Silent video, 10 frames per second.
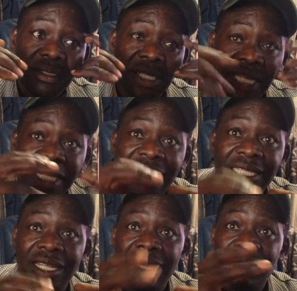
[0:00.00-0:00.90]
later
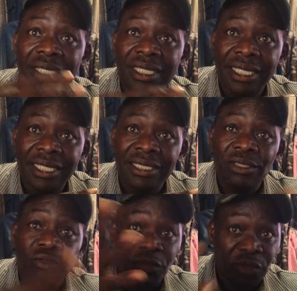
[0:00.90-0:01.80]
the number
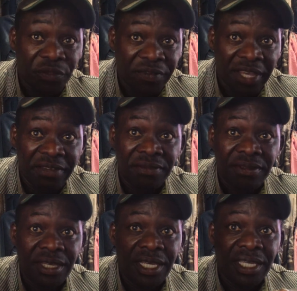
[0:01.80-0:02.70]
increased to 45
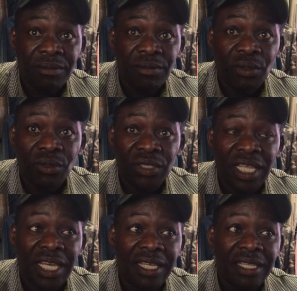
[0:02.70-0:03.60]
because
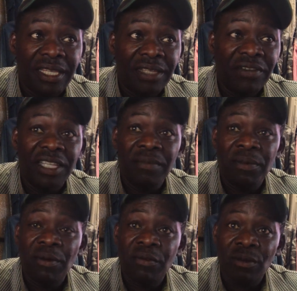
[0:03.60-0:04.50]
the, the, even the
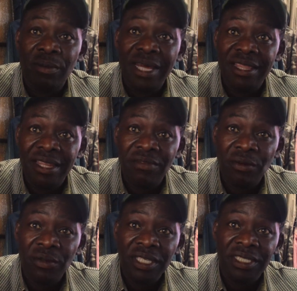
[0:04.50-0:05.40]
people from the river,
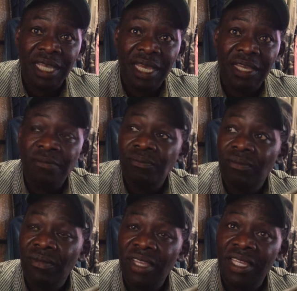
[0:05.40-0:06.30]
which is uh,
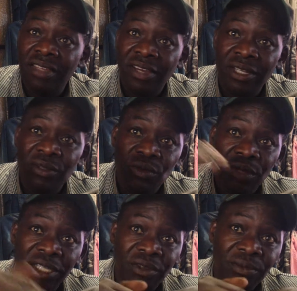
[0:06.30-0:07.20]
environment to
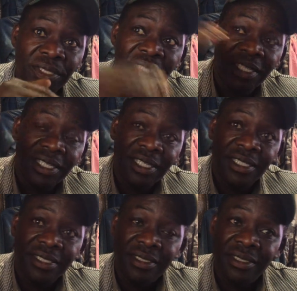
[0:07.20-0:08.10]
Nairobi,
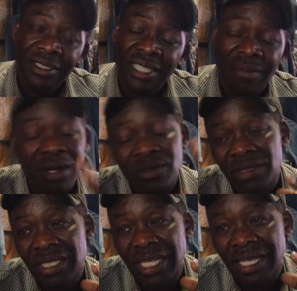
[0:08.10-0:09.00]
it's about
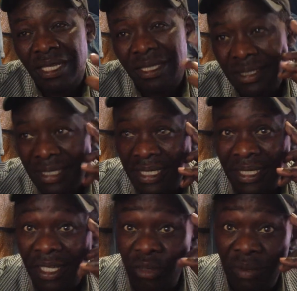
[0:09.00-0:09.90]
uh,
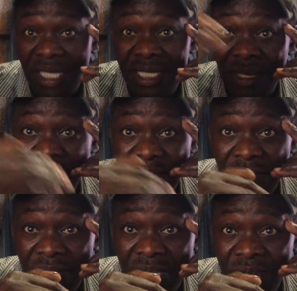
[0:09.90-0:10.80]
60 kilometers away
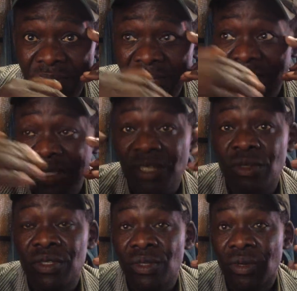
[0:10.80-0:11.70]
from Nairobi. They
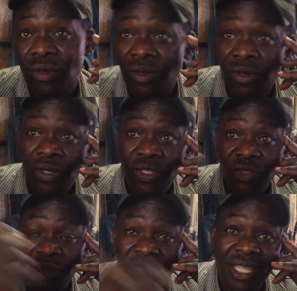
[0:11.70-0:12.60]
also
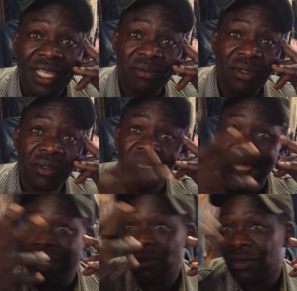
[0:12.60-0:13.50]
joined us because they
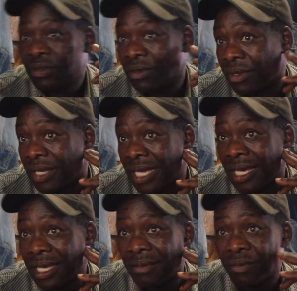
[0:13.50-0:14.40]
had also uh,
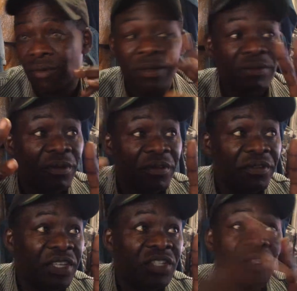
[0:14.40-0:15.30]
problems of
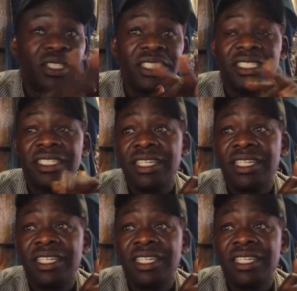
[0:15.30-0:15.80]
evictions.